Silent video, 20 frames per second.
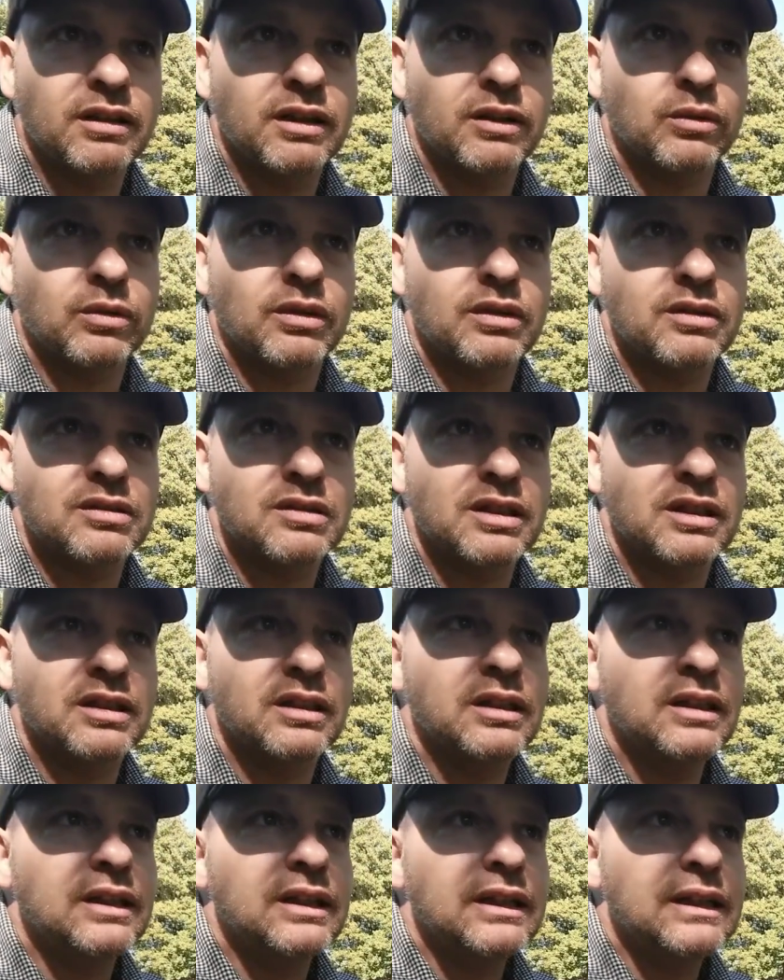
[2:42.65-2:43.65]
in all honesty.
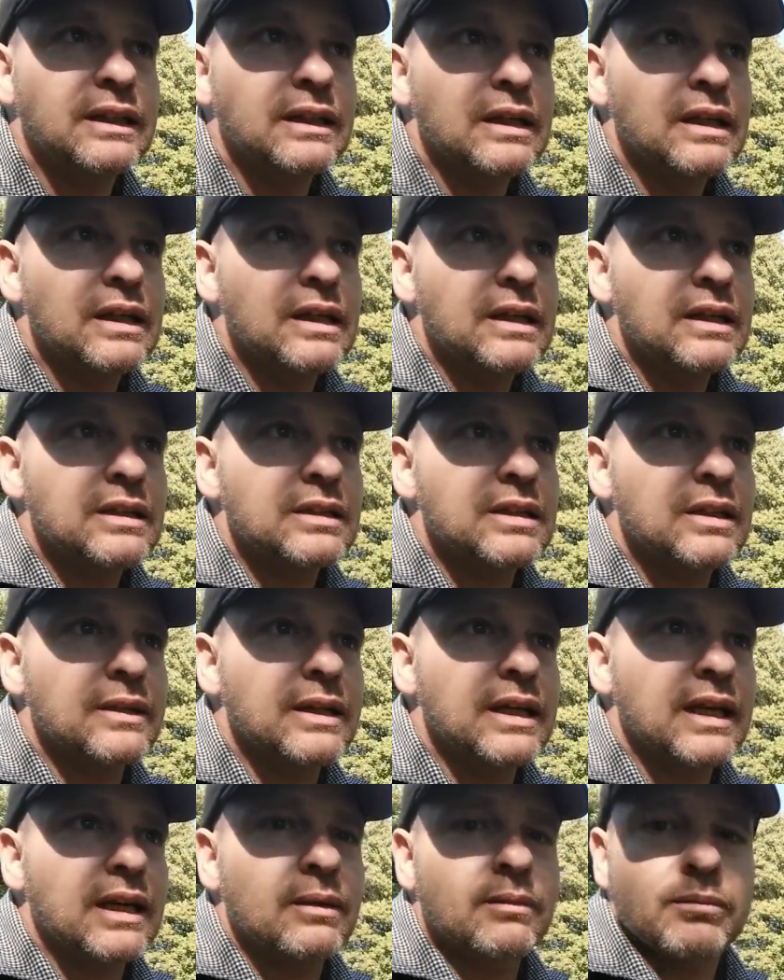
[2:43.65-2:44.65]
So
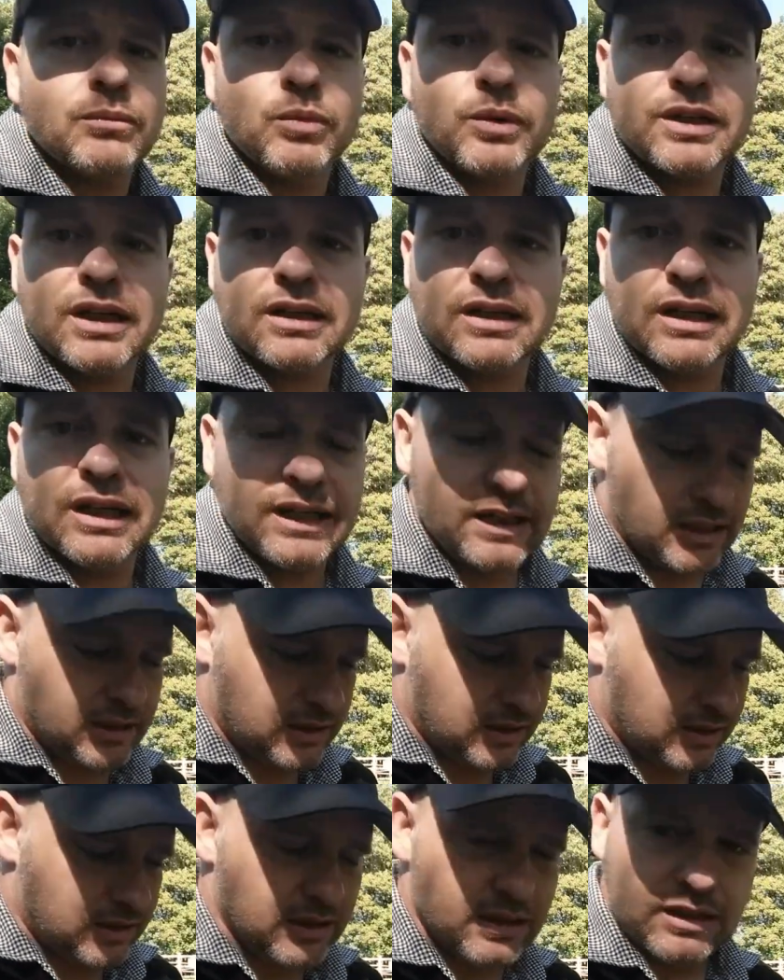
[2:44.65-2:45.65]
yeah, we're down a
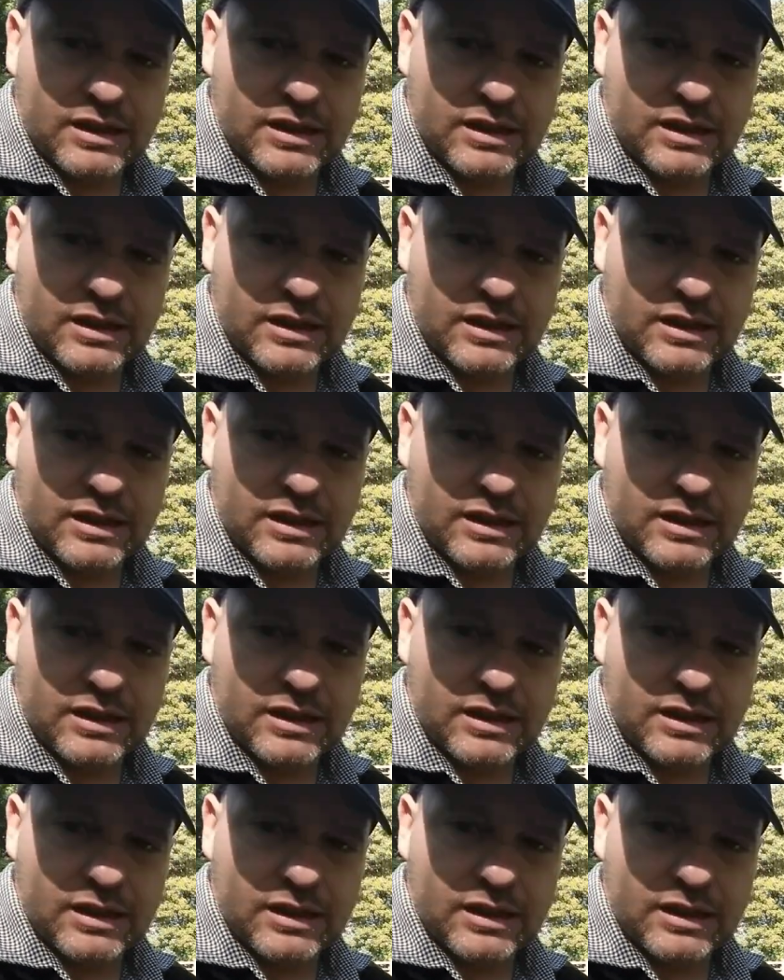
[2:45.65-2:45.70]
lake.